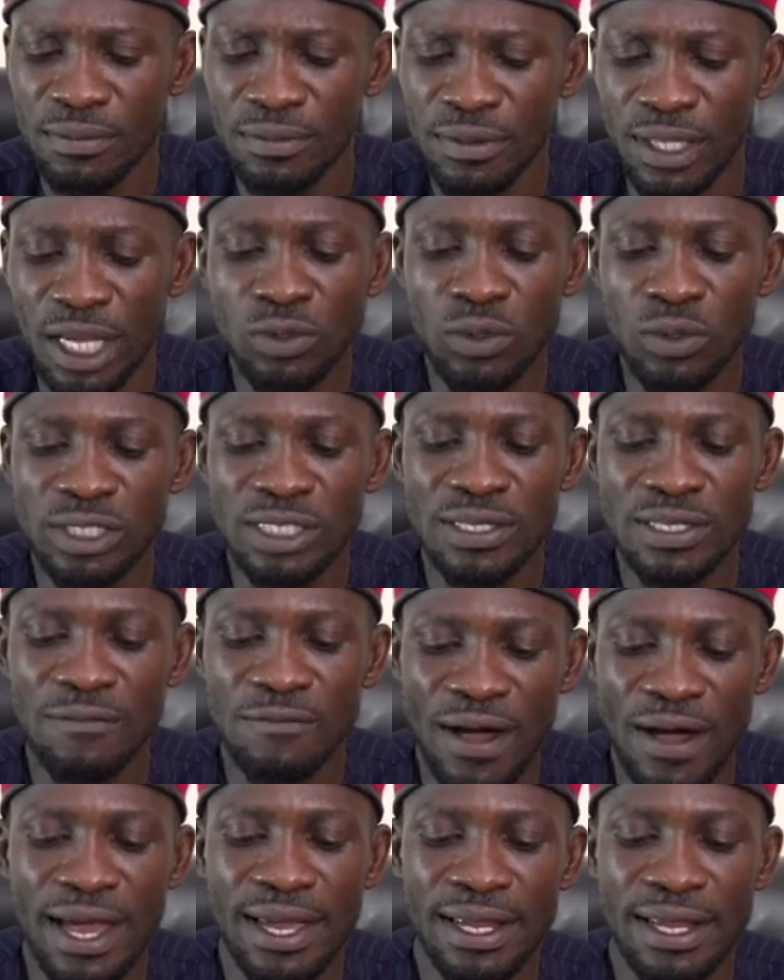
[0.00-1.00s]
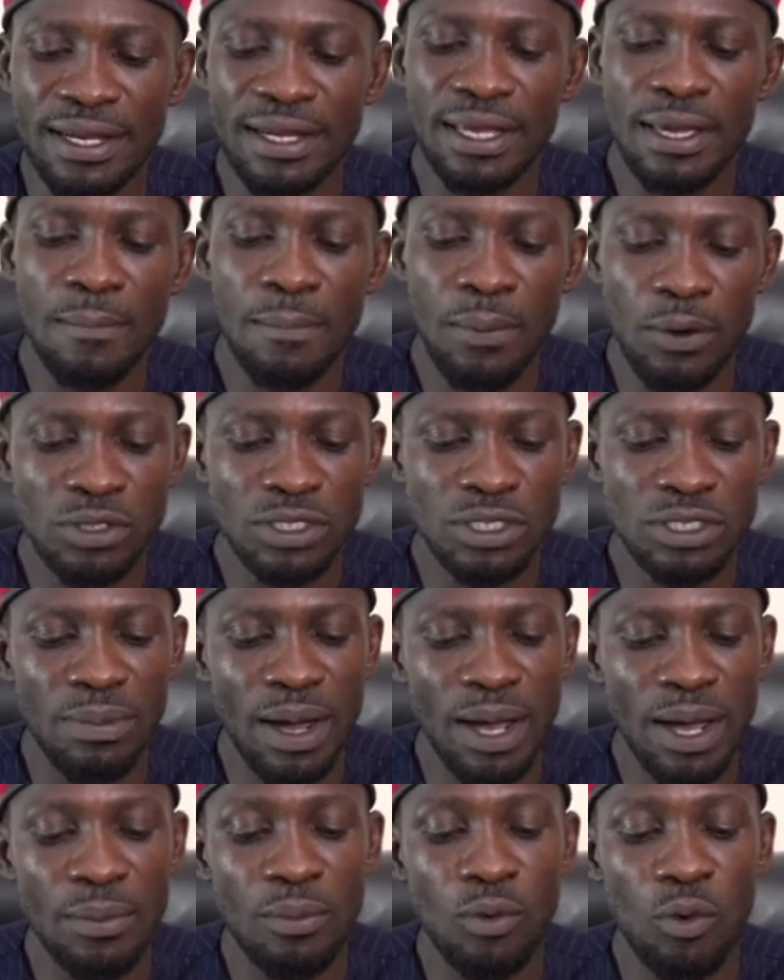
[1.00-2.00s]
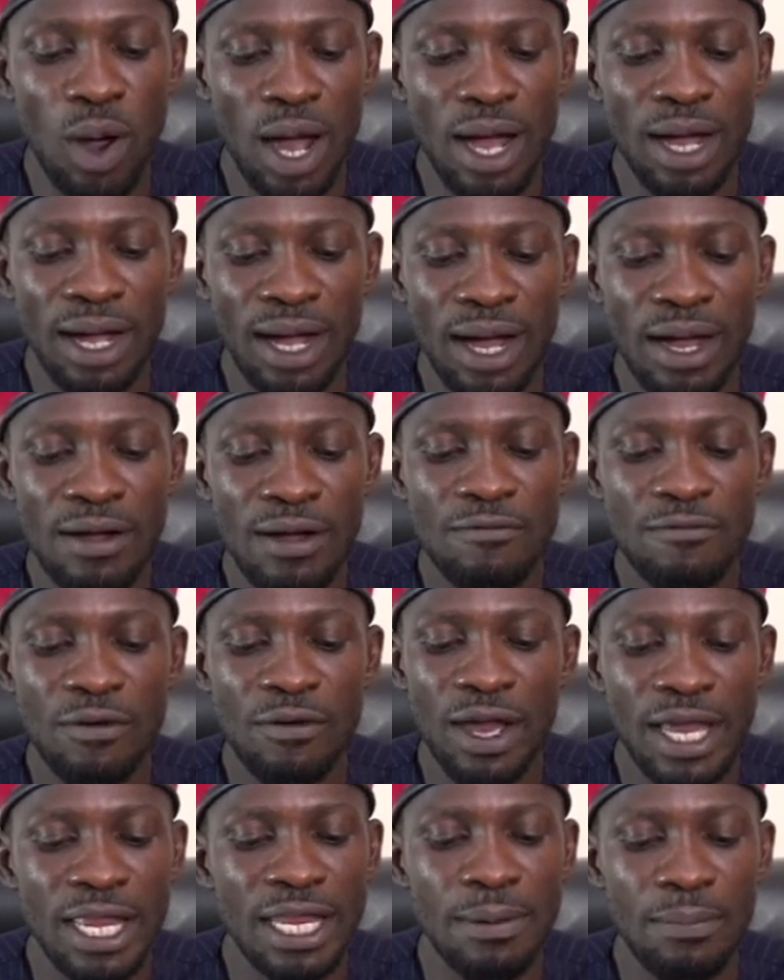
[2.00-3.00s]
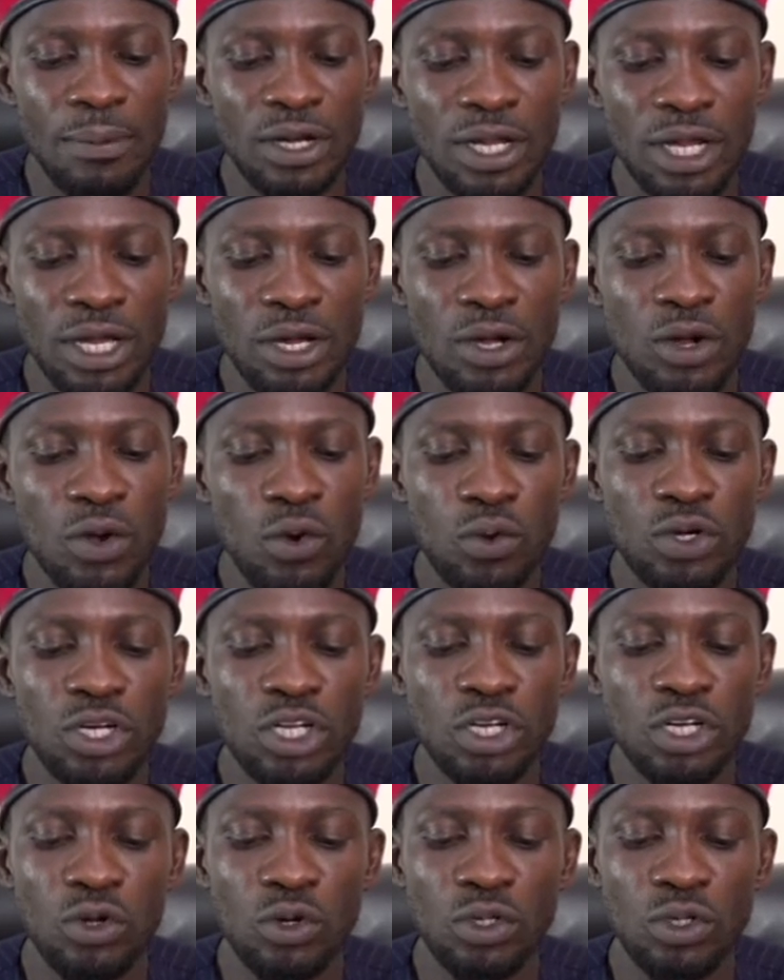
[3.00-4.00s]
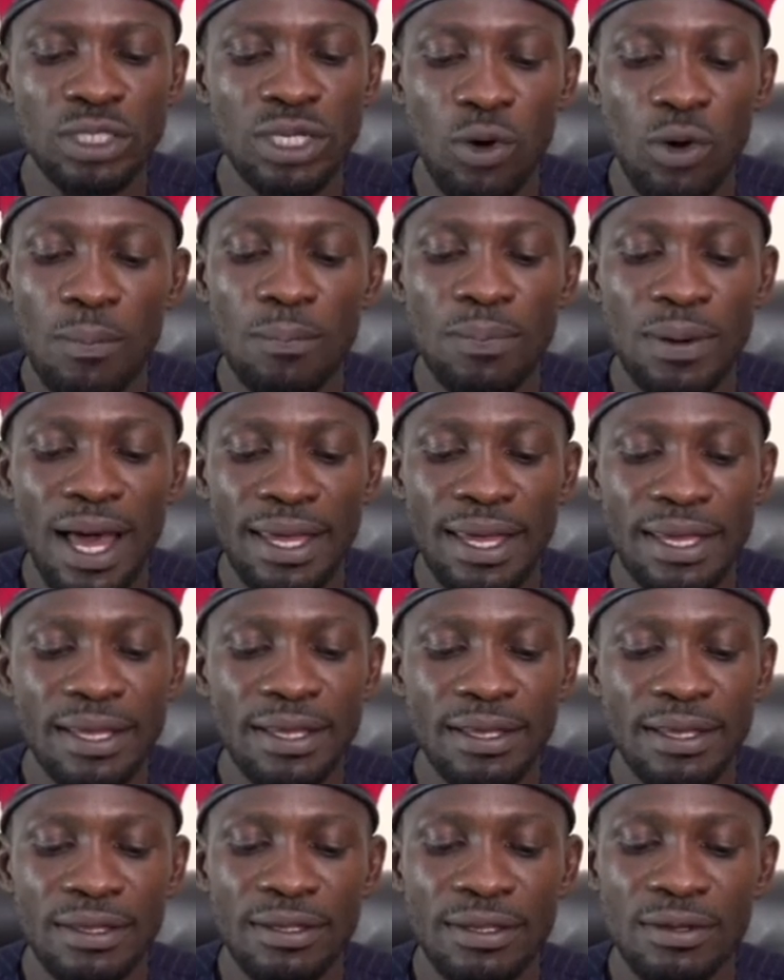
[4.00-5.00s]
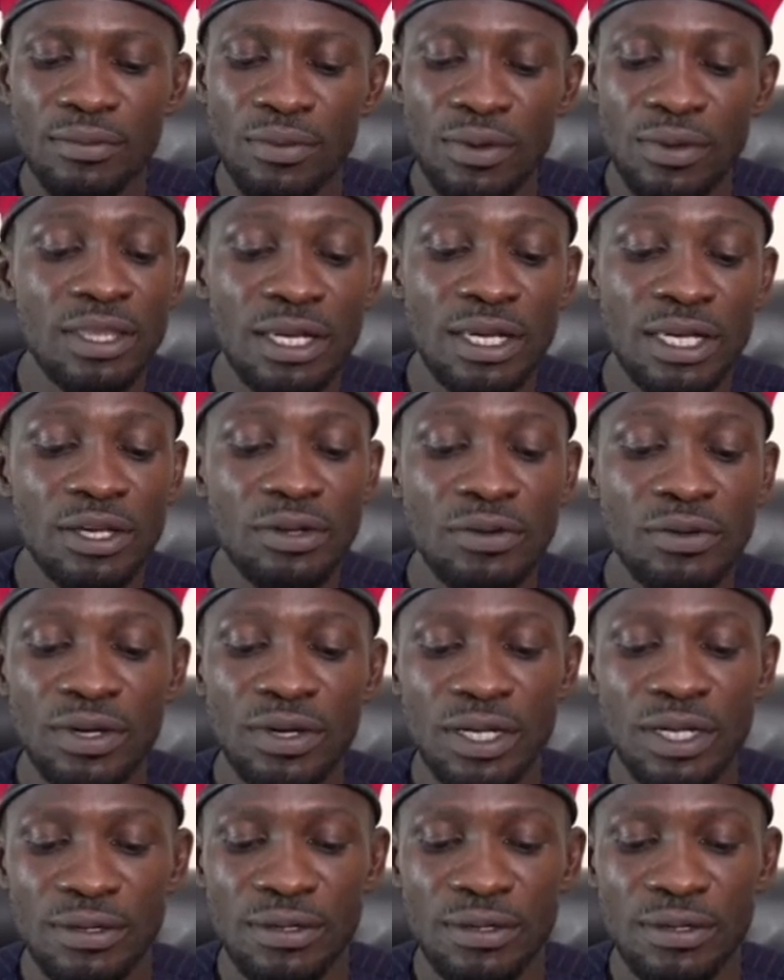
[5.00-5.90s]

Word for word: That was the fine imposed by Mwanga for anybody who did not comply with the decree.